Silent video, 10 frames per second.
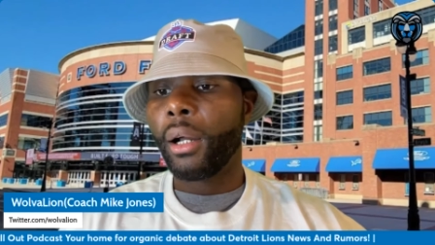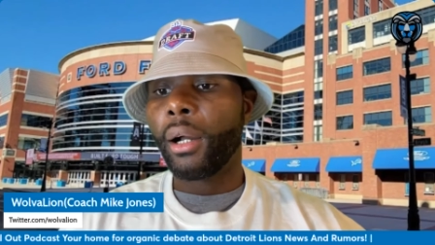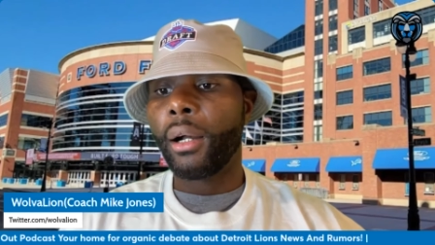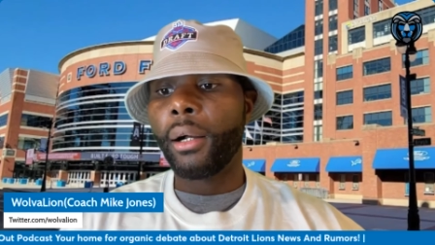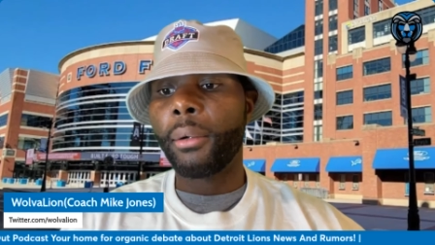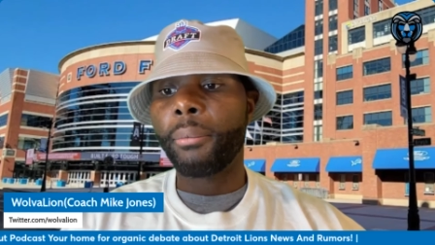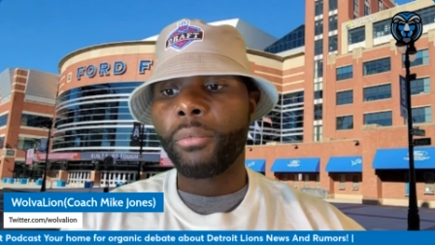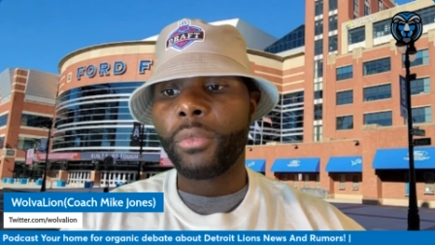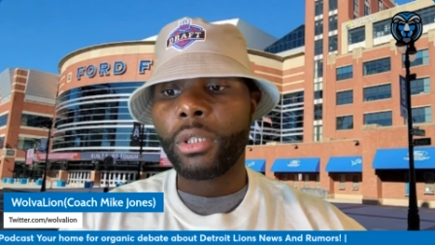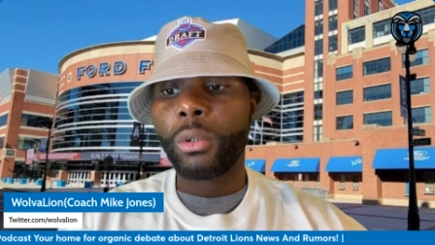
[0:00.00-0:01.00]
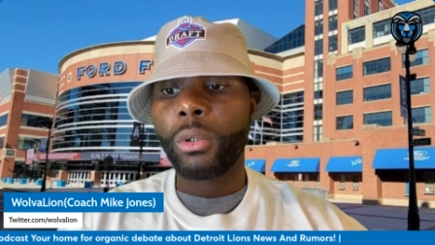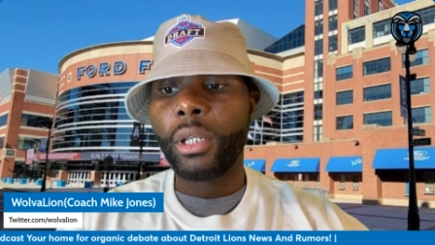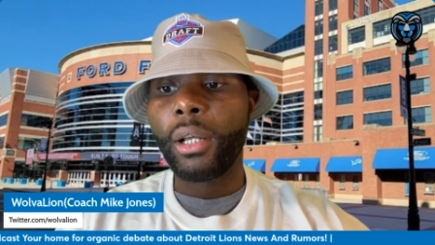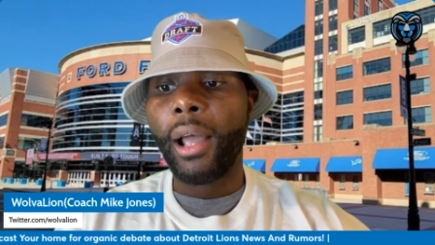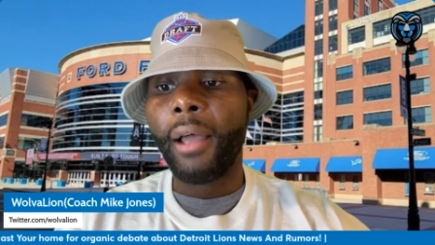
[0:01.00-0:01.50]
I
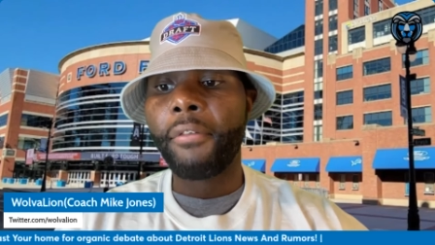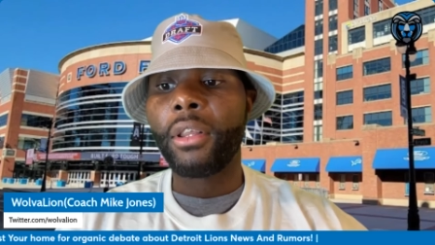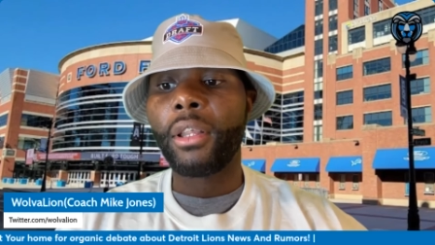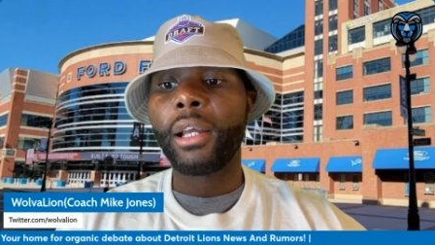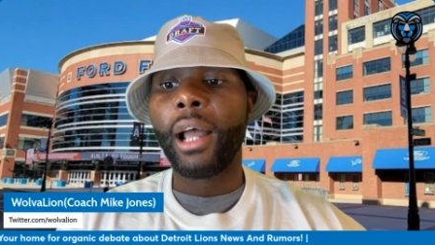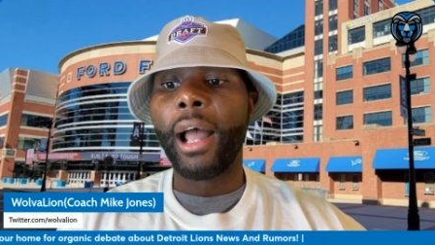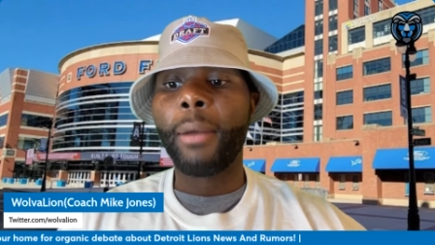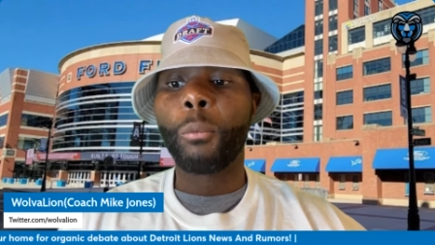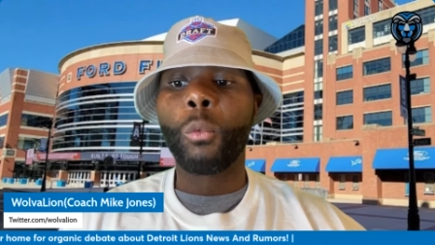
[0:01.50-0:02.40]
feel like I